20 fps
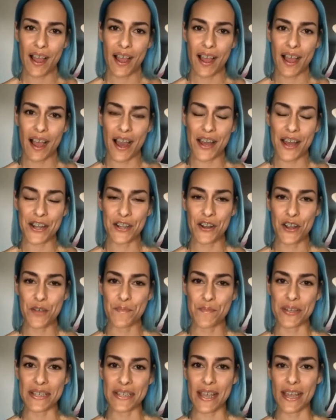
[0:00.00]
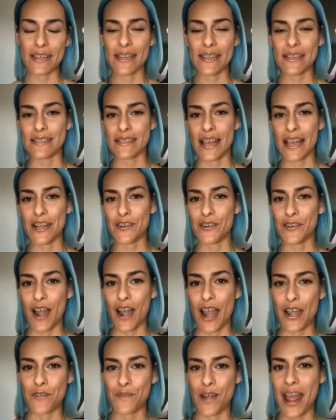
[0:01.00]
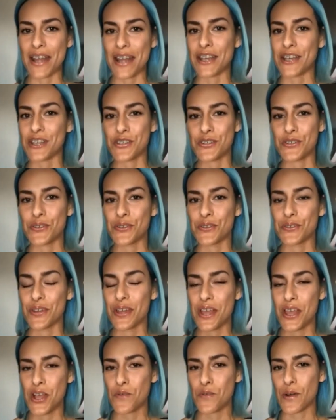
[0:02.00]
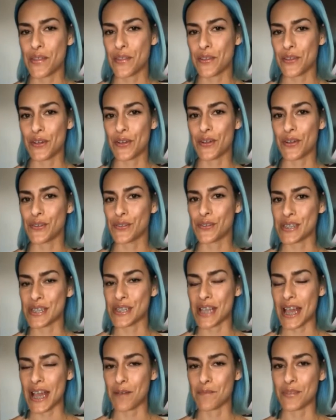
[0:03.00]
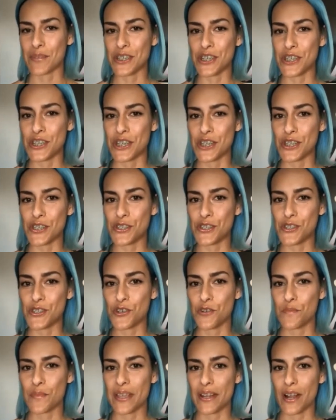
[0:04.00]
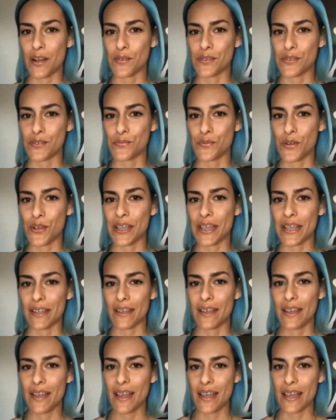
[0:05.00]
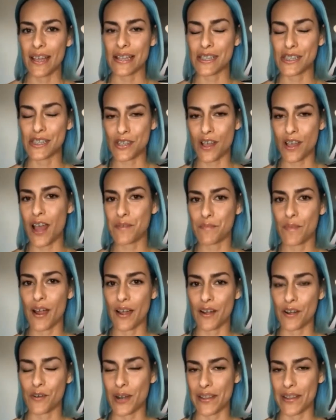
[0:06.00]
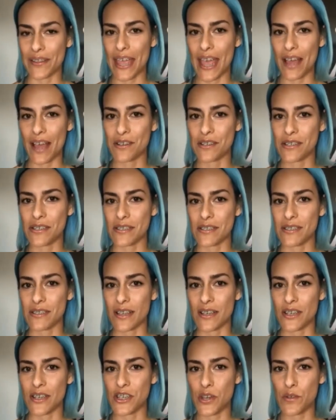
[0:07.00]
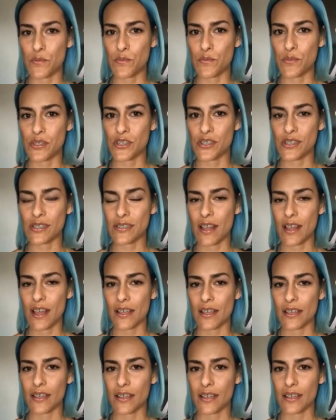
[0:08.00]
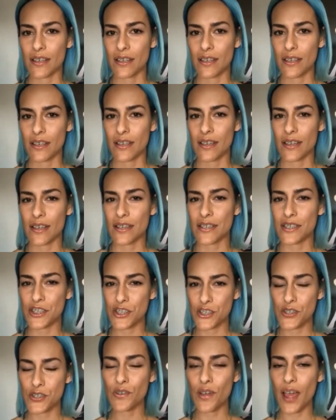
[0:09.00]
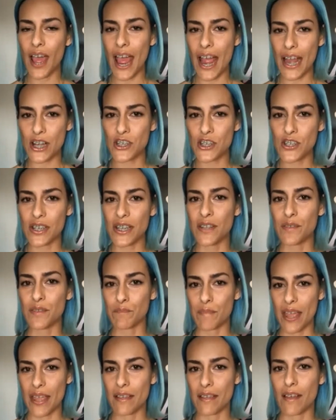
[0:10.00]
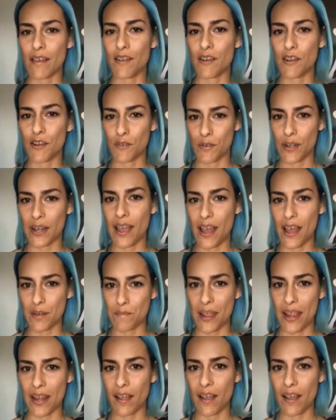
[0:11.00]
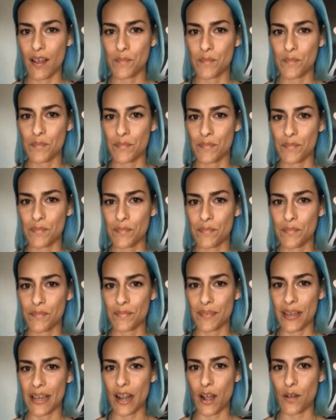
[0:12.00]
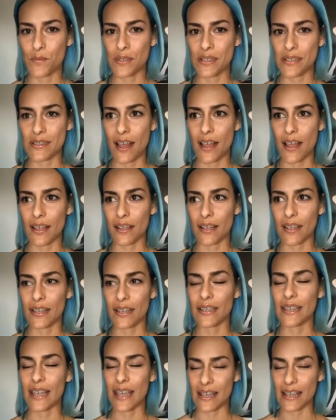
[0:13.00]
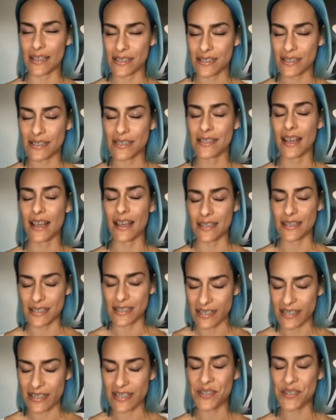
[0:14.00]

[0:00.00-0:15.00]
I don't know, but 10 years later, I ran into one of the girls, and she saw me, and I was working inside Maya at one of the counters, and she was just like, "Did you actually make a career out of makeup?" And I was like, "Yes, I did."